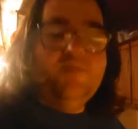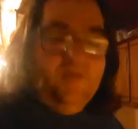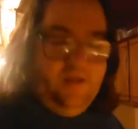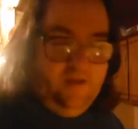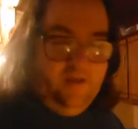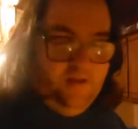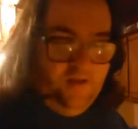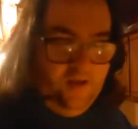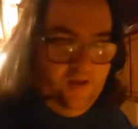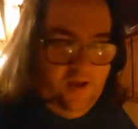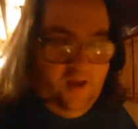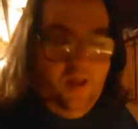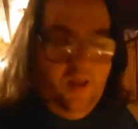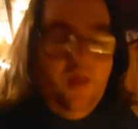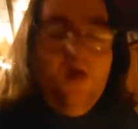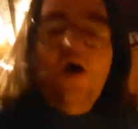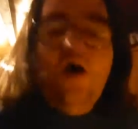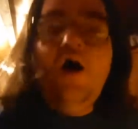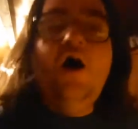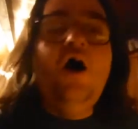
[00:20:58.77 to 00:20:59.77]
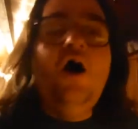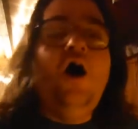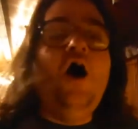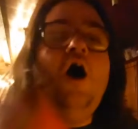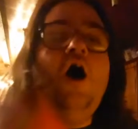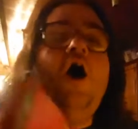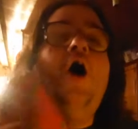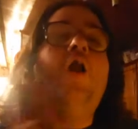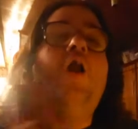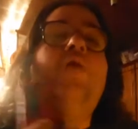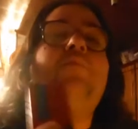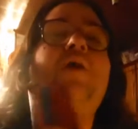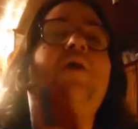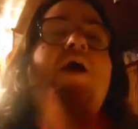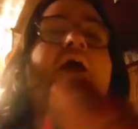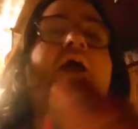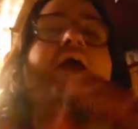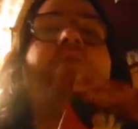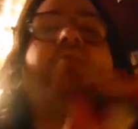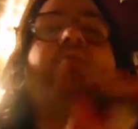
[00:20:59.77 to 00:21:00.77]
it. All of my
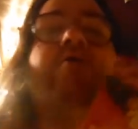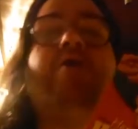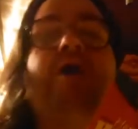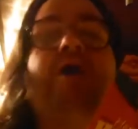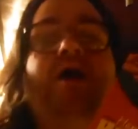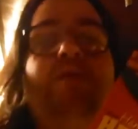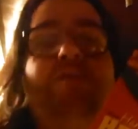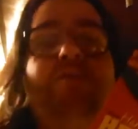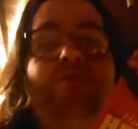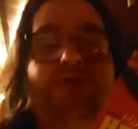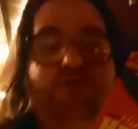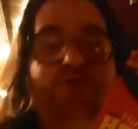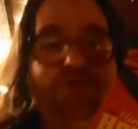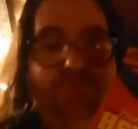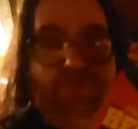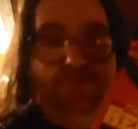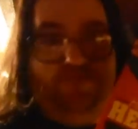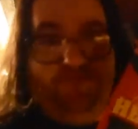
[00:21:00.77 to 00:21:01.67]
hamburger helpers